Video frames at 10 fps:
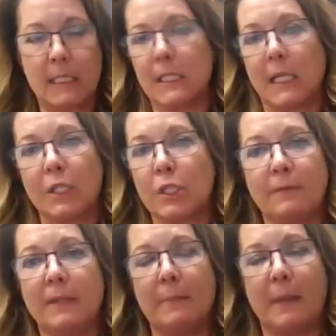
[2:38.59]
It's like
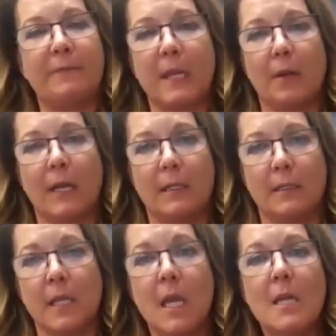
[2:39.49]
shoved in my
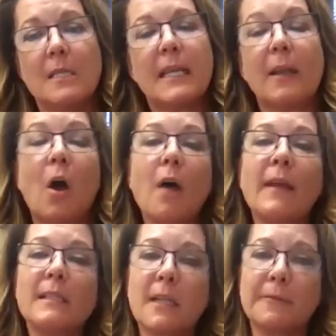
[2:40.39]
fingernails to get all
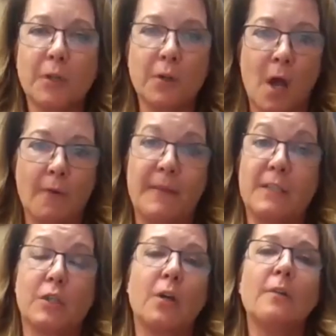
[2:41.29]
that stuff turned off and
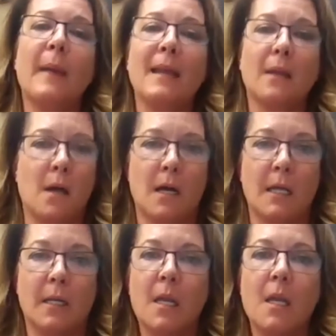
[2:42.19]
then turned back on.